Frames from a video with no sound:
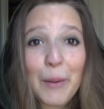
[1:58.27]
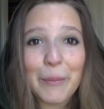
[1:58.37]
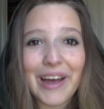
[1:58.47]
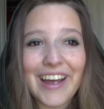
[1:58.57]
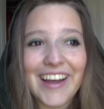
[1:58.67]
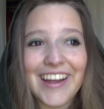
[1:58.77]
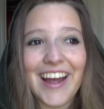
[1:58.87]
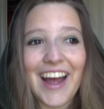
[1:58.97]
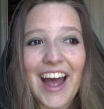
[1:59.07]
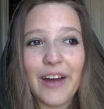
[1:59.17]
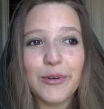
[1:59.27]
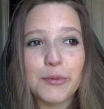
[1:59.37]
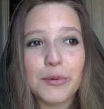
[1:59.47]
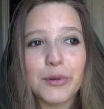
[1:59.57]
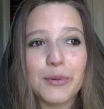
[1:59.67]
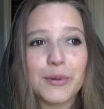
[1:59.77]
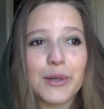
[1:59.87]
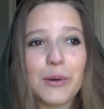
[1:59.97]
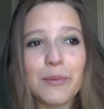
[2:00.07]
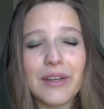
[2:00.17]
But I was really,
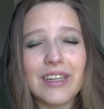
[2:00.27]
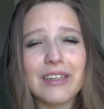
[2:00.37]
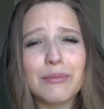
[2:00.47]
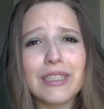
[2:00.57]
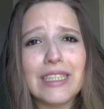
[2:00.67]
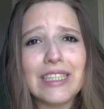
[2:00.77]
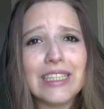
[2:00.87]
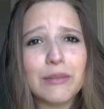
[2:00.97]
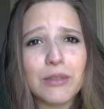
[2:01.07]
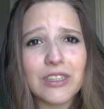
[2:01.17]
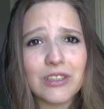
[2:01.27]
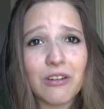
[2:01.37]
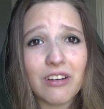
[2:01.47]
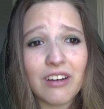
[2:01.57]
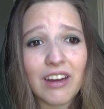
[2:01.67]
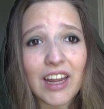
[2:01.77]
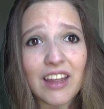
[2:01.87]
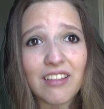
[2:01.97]
really hoping, like, please be so good.